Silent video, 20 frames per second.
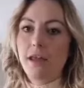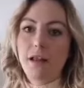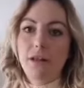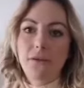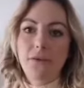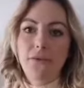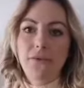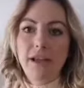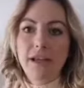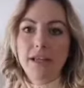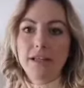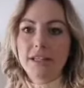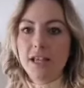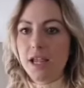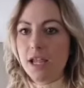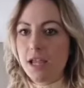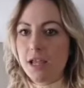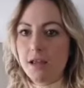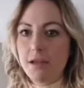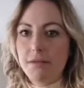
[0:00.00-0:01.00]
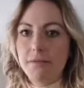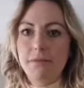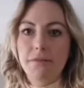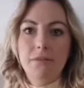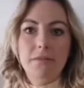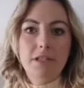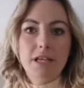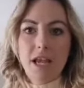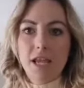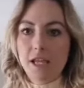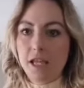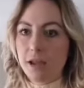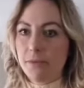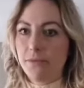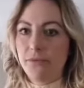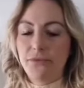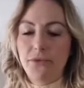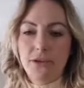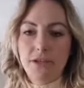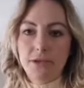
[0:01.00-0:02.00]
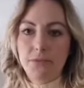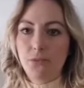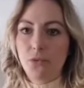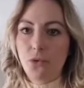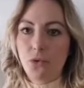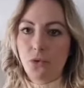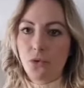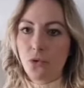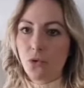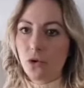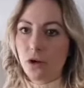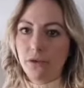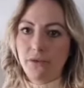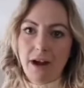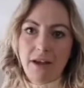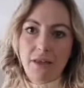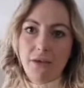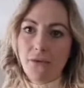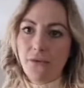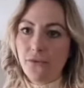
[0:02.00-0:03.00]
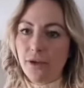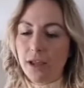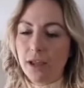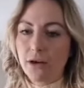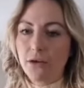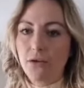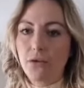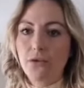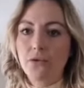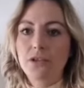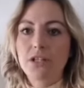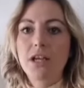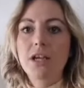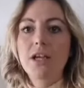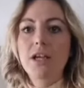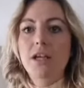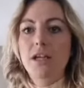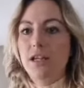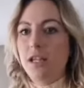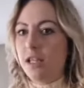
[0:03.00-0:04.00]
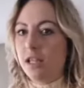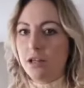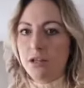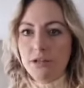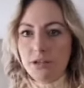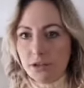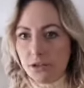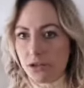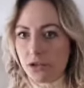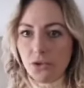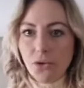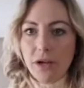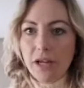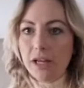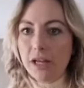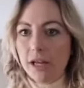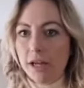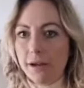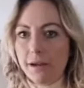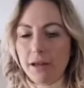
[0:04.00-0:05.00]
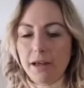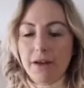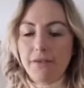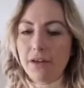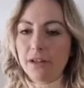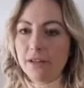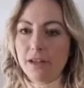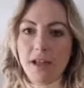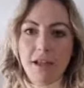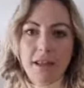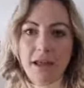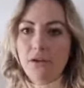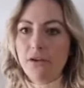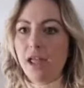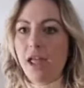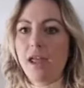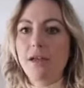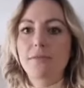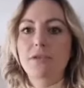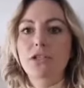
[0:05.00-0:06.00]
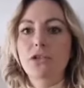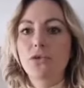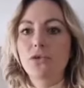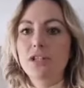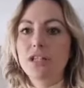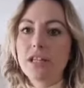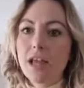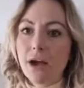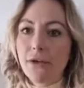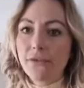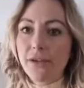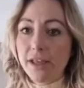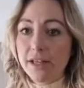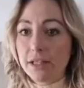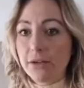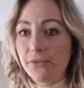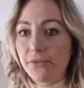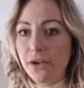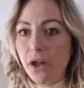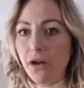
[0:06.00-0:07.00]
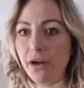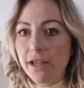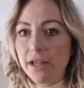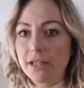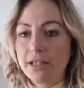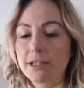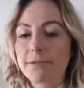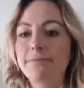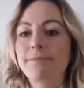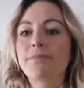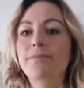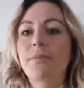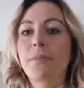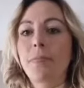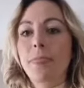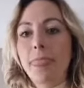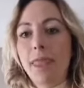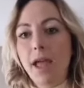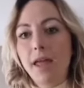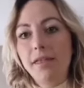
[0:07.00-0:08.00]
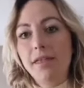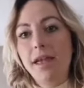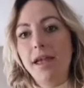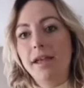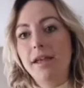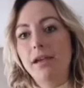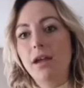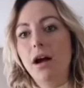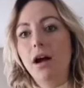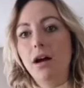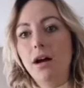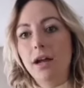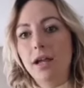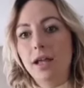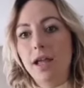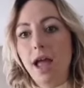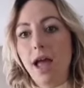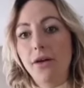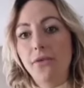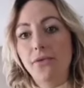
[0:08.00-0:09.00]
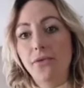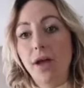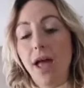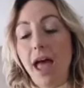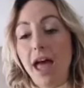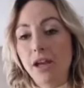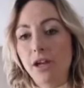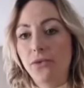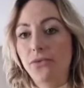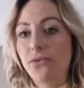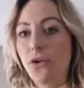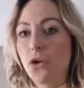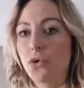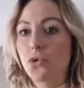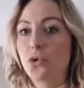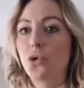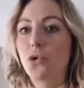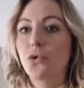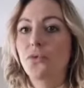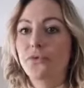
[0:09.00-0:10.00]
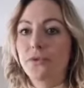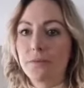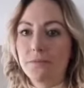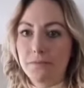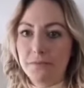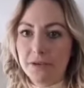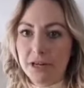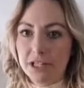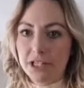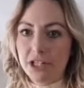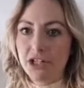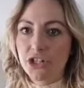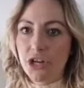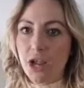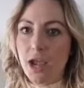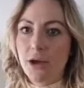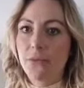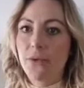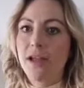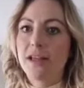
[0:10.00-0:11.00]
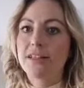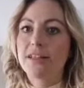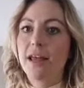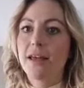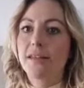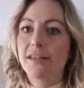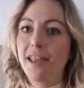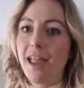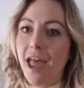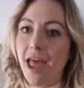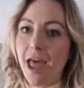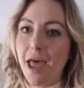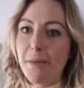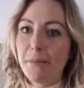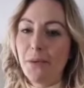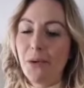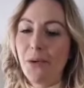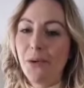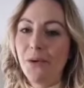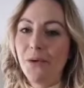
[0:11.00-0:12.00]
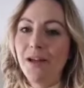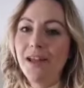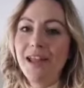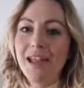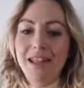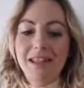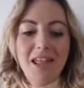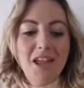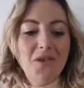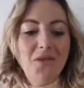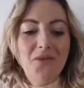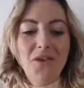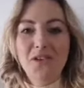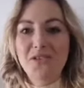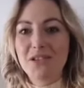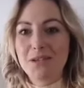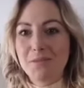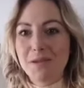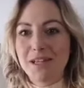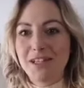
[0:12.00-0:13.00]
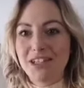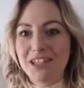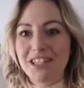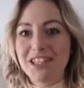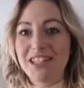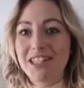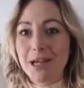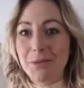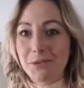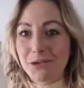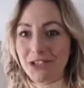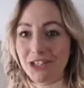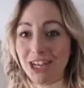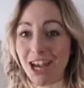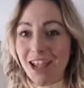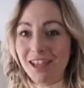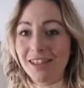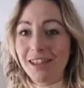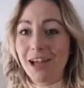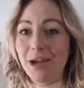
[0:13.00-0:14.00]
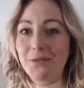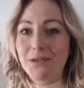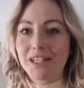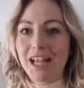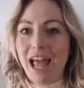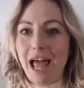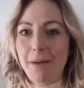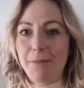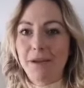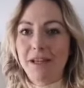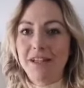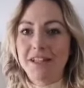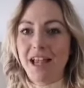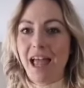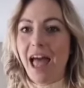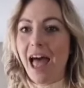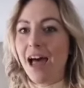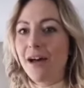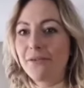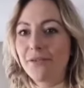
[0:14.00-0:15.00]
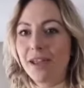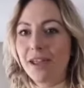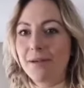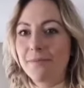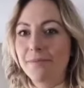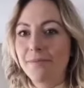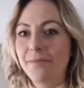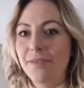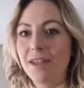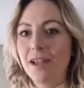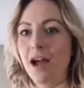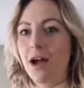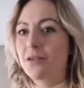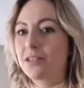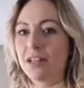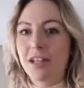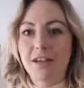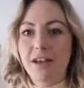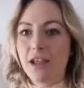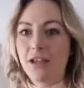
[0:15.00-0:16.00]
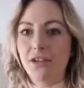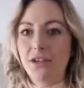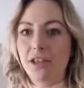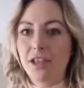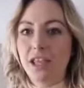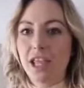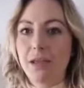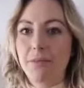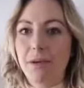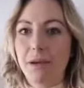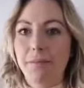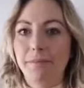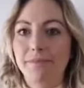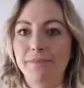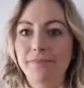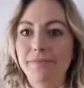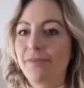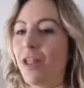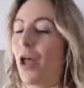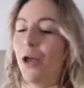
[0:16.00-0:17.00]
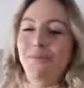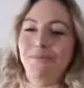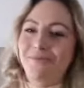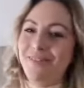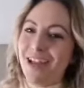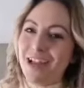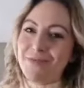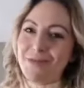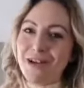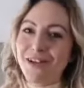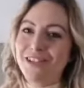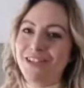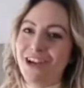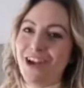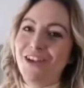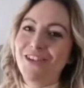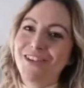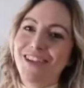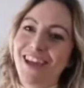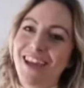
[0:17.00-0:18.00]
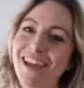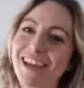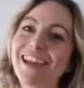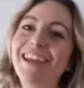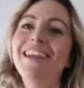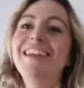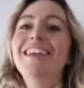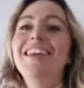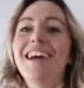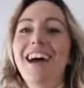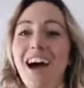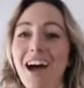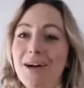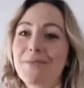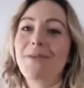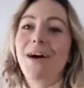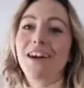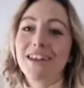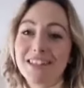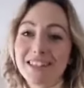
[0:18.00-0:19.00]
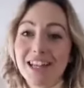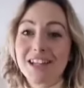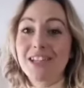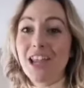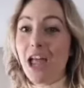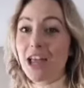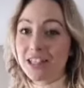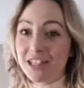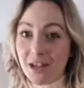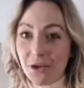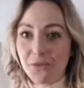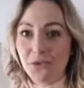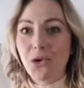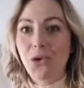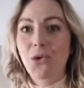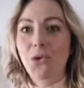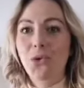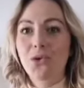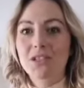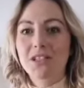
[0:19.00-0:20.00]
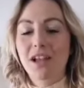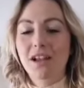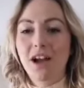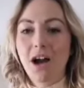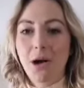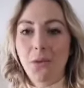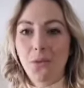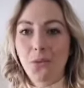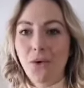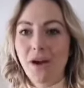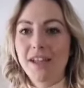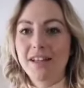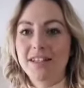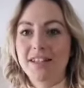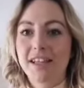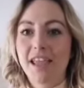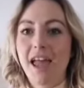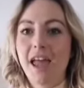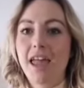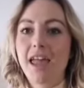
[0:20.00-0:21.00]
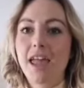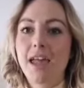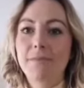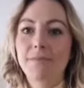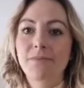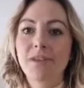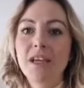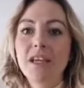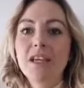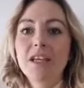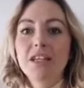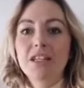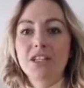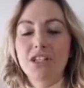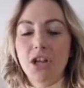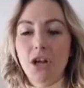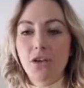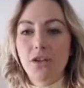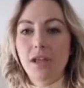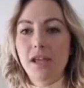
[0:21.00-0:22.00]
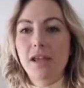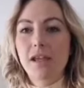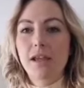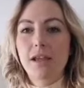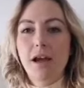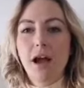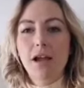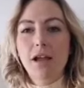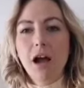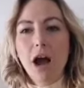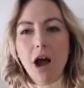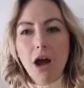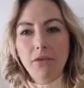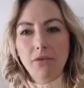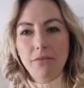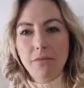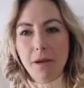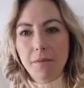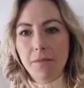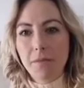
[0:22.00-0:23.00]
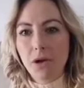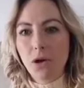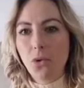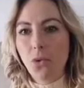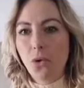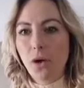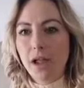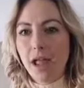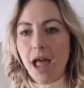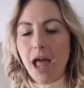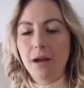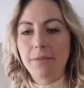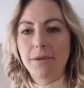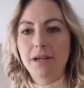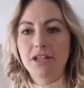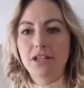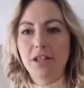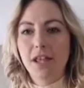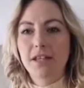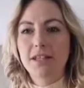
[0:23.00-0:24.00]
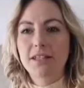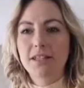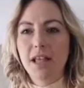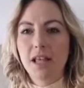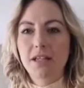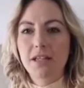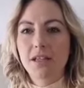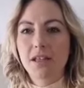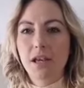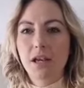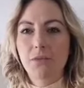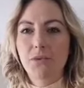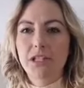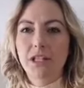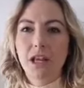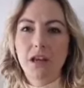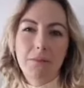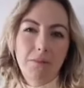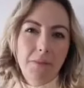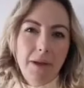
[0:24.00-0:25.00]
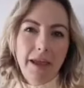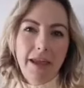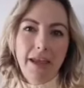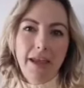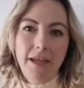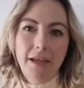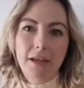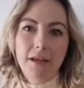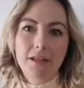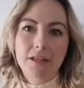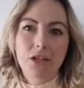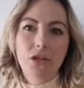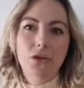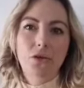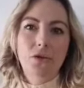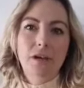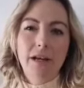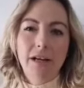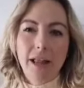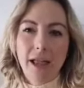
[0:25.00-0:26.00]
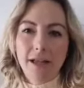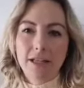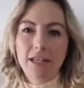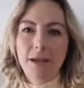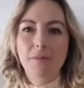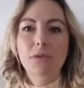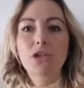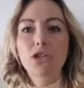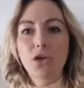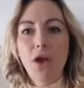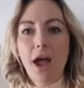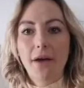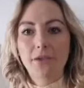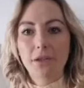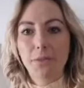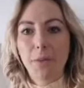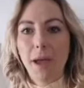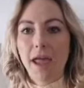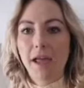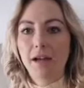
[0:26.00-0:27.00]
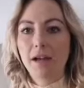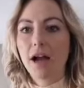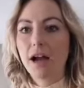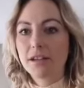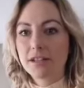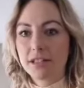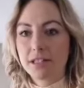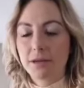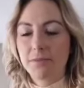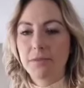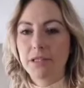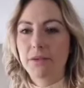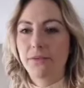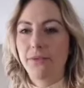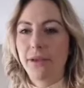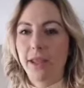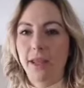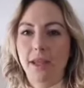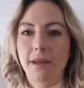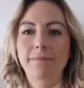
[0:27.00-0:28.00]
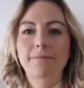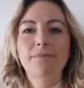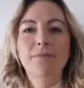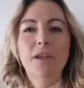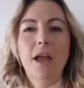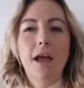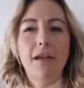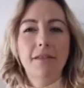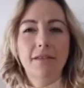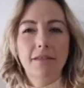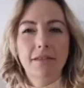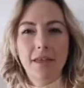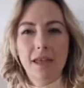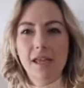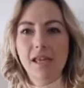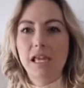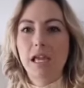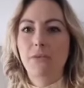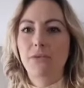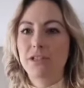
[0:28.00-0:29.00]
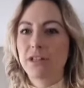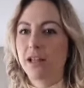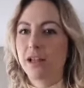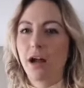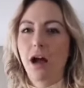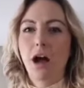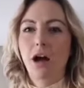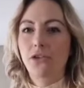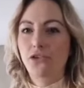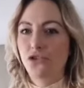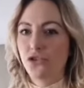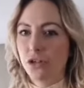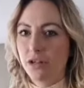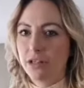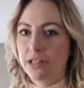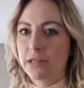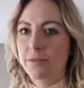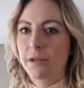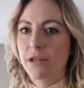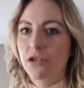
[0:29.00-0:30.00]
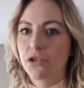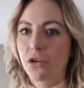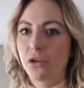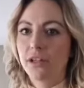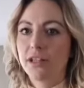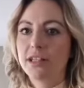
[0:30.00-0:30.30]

They'll feed him, take him for his walk around the field. He can do the toilet and everything. They'll get him sorted out for his flight. And then I have had a phone call from British Airways at the airport. They phoned me just to double check that I was happy to have him. I was like, no, you can keep him. No, I'm only joking. I said, yes, of course. I can't wait to get him. So I can't remember quite how much they said that it was going to be to collect him, because you have to pay a customs fee. I think it was like $100 and something,